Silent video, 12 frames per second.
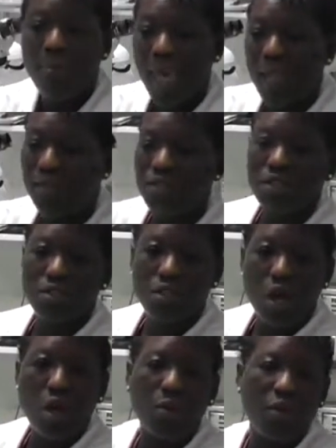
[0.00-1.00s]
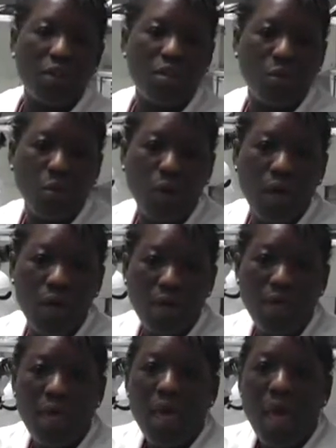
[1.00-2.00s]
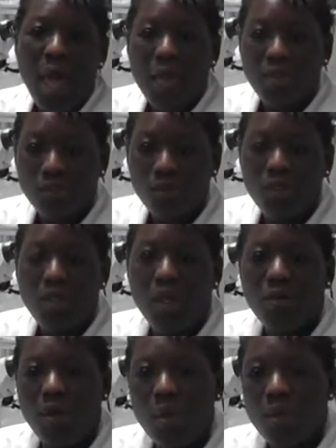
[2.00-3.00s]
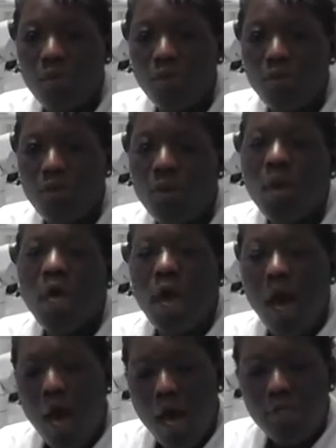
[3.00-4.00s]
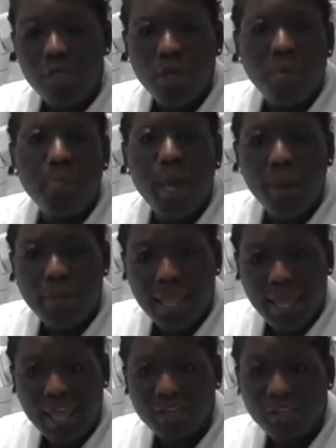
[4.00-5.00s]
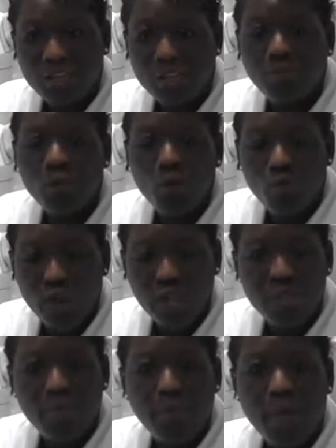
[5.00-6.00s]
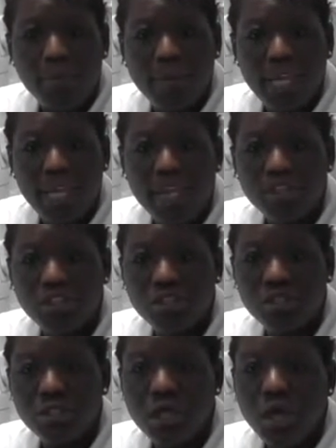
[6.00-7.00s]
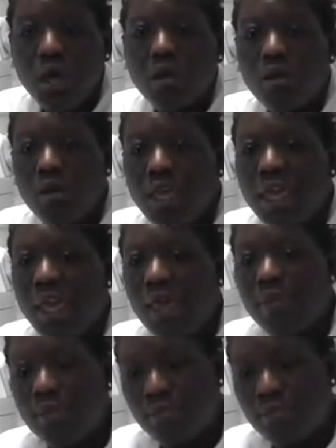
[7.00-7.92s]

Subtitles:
back to Darwin's work, and also going through other publications, more recent publications, looking at